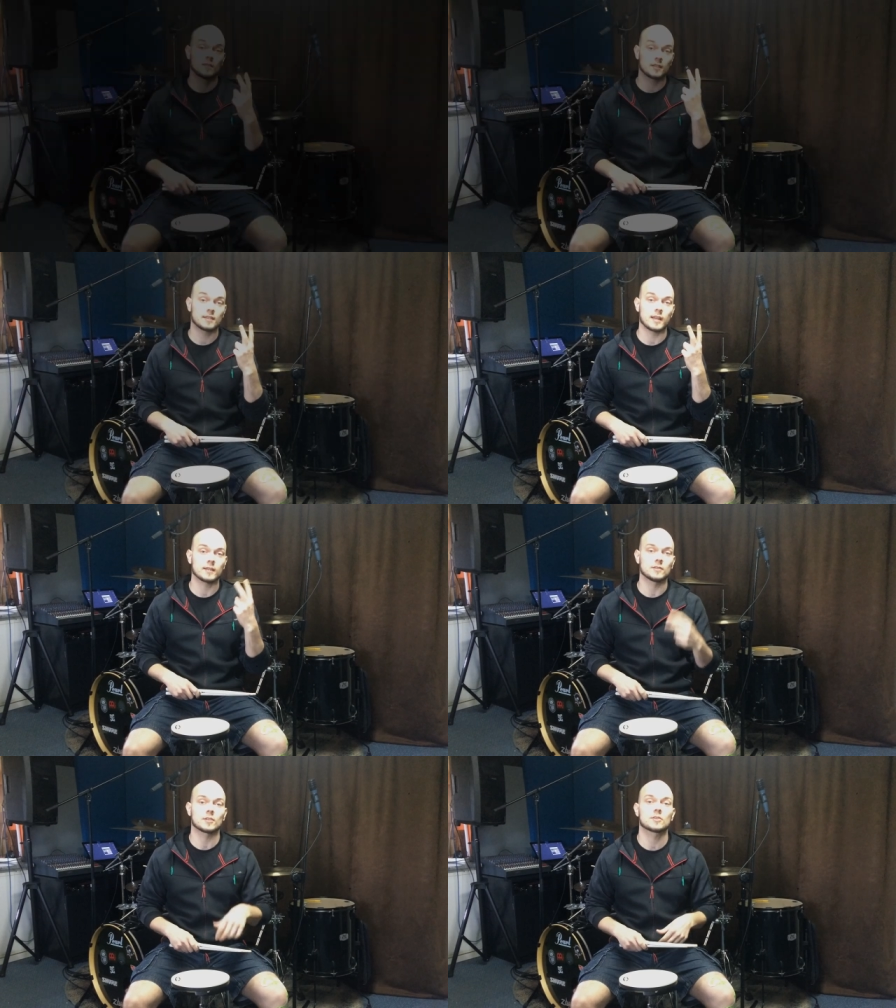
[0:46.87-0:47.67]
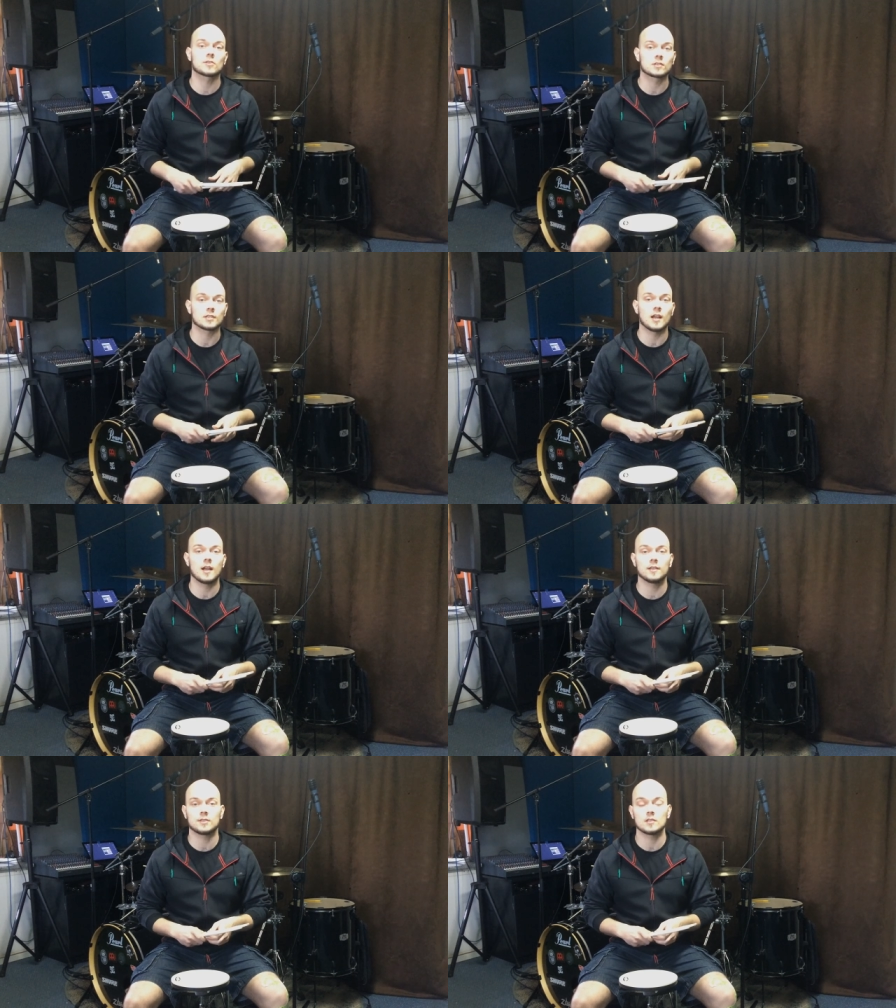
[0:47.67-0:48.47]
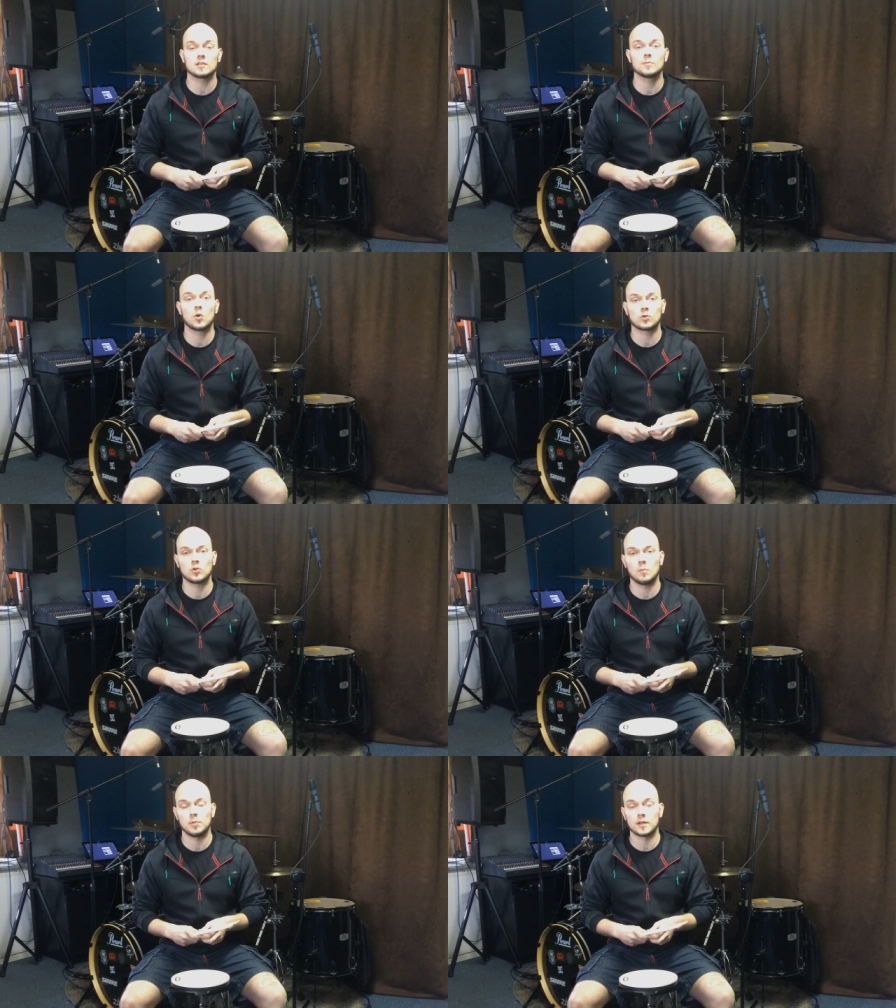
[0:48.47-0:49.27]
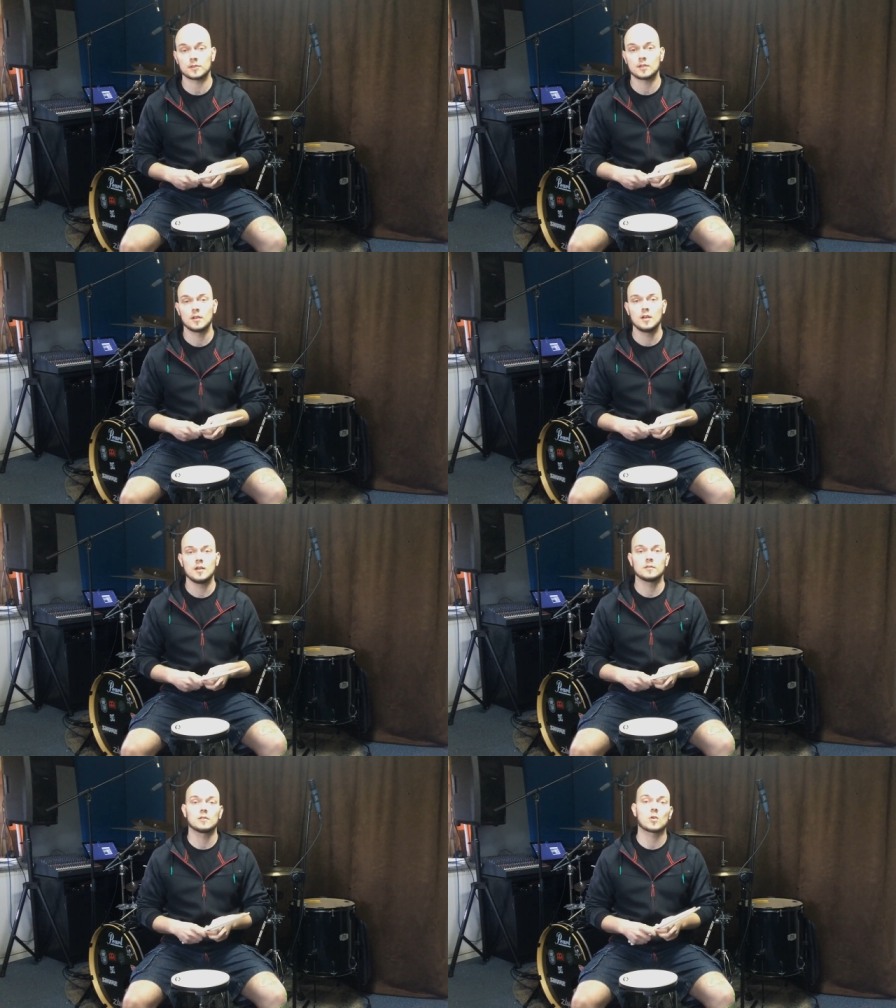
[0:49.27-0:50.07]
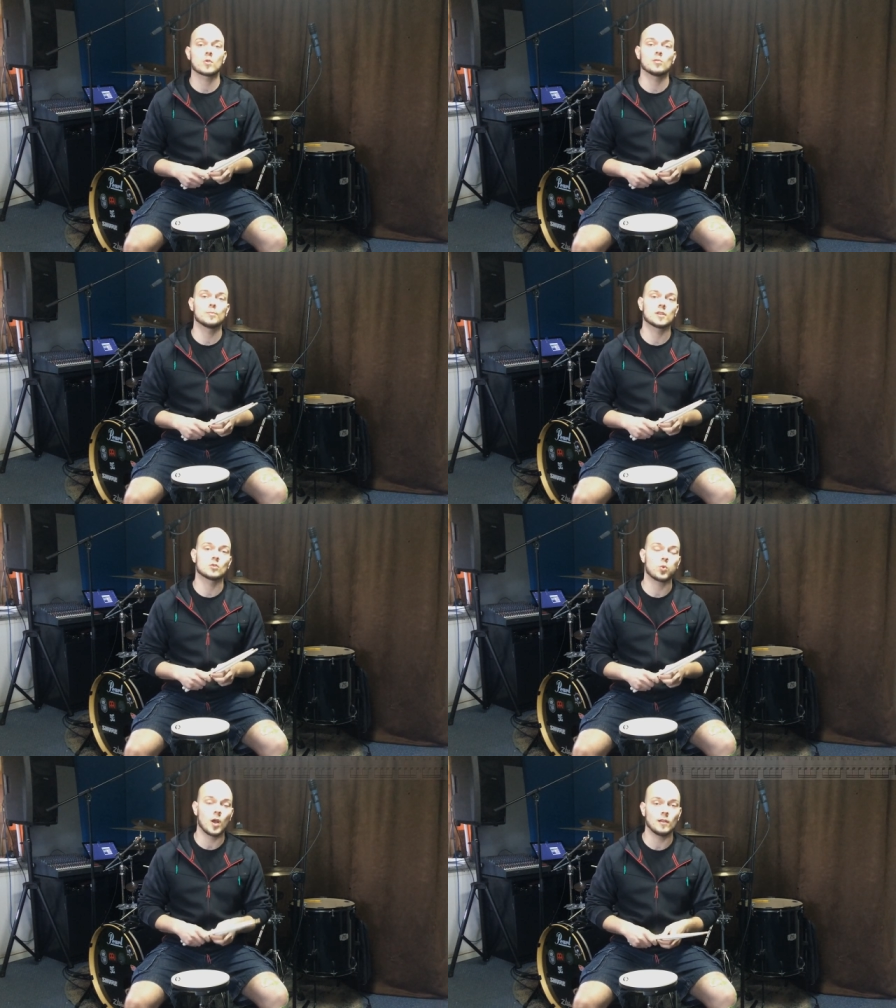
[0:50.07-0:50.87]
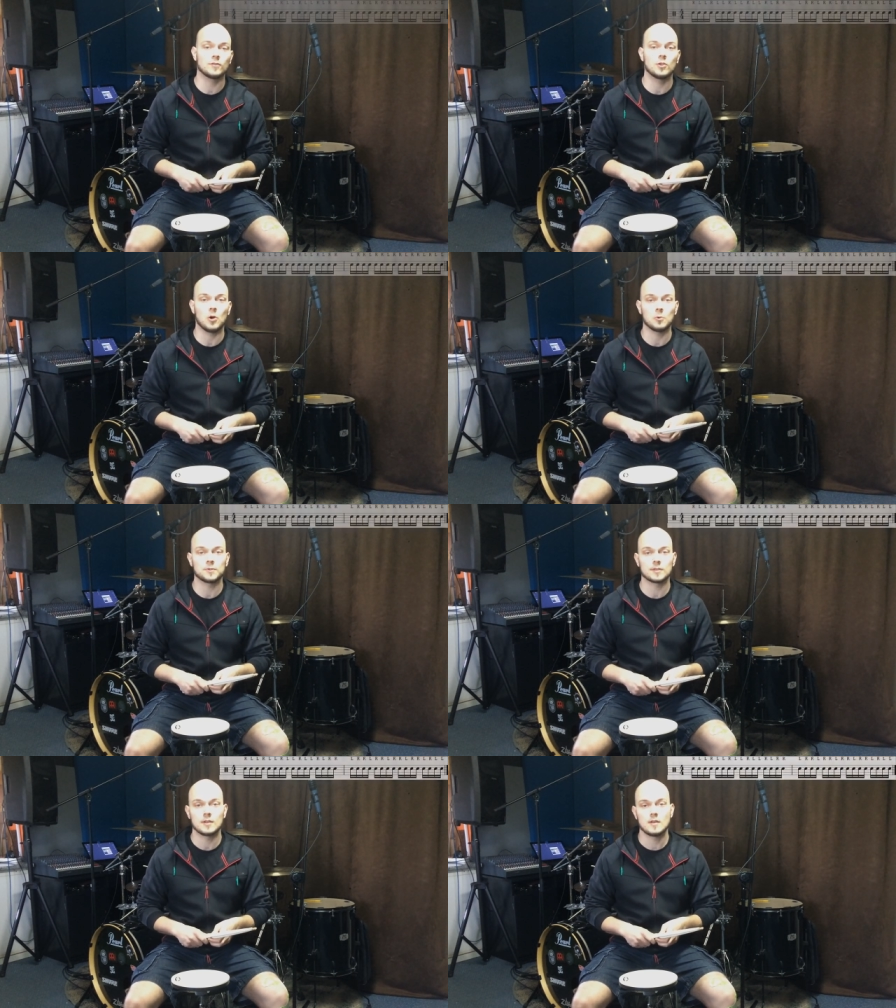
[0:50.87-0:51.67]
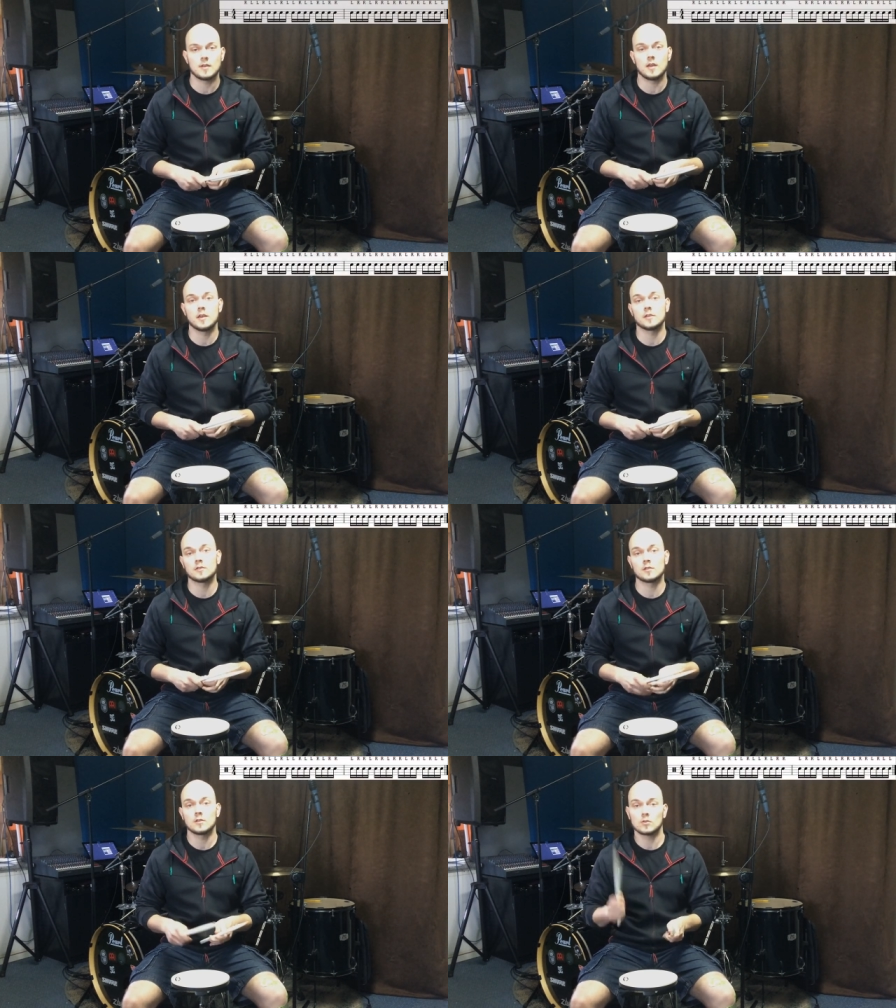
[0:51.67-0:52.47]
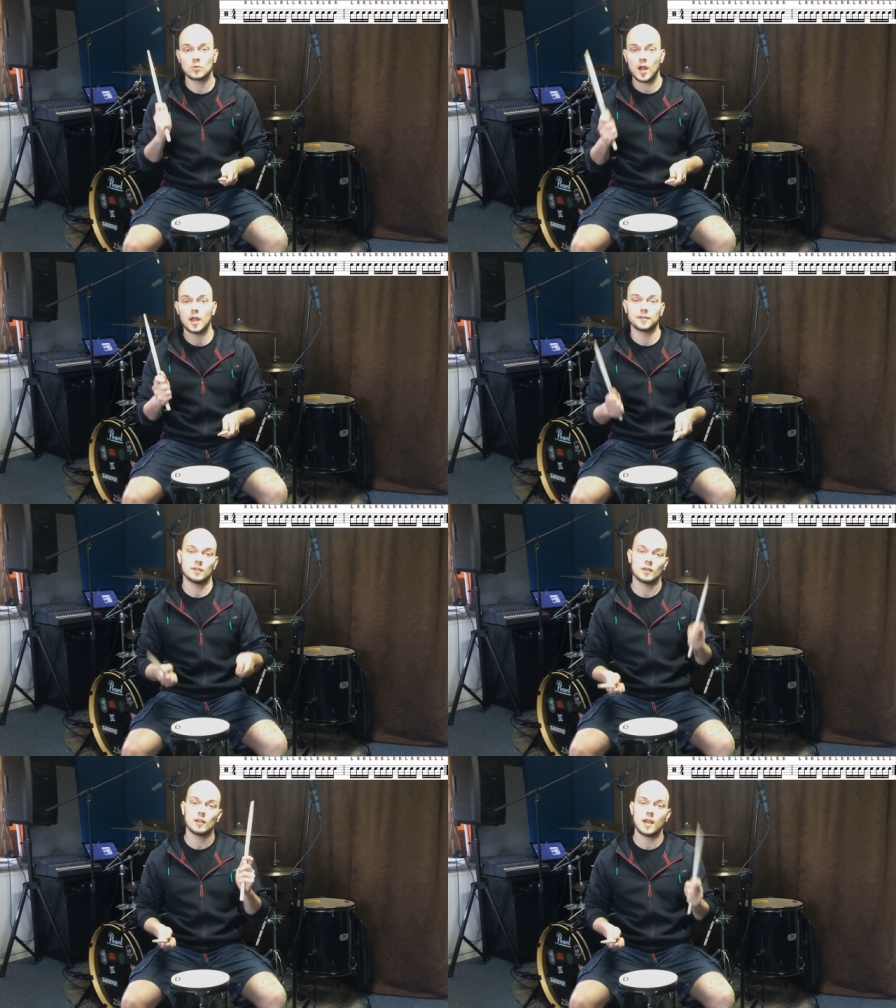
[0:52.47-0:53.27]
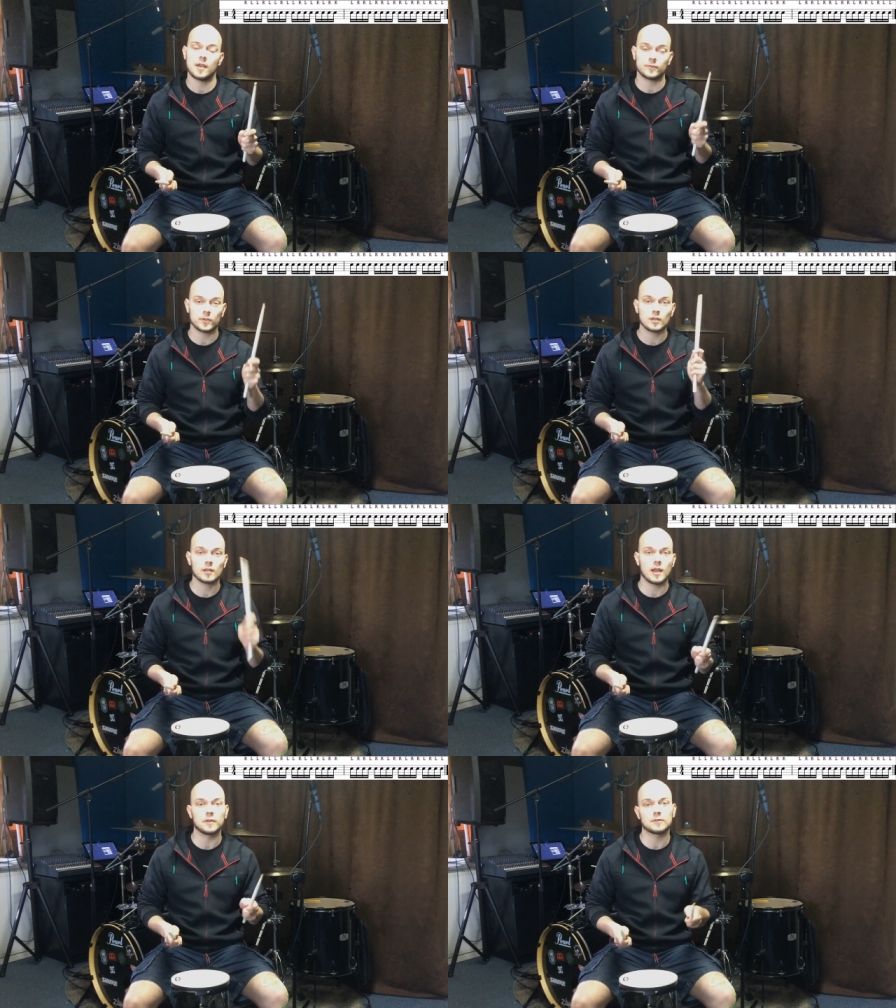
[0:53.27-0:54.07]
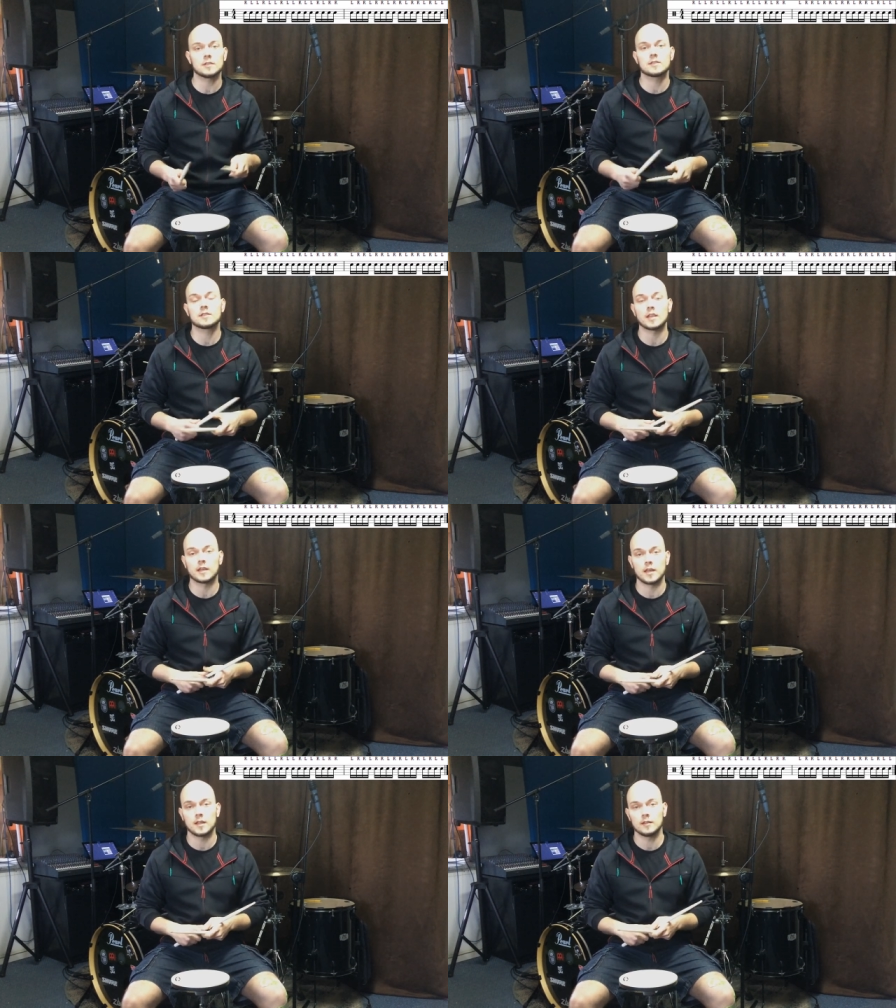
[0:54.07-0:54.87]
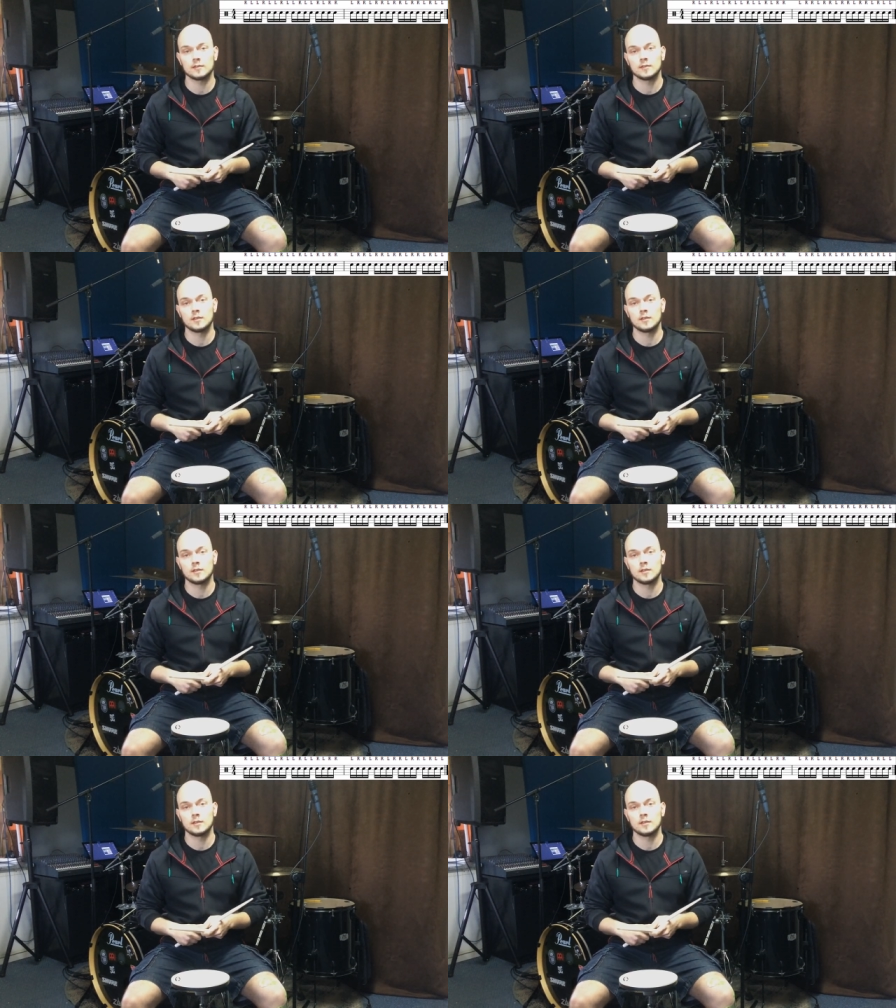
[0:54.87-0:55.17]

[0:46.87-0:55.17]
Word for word: The second exercise is more complex. There will be 12 notes in right, left, left sticking,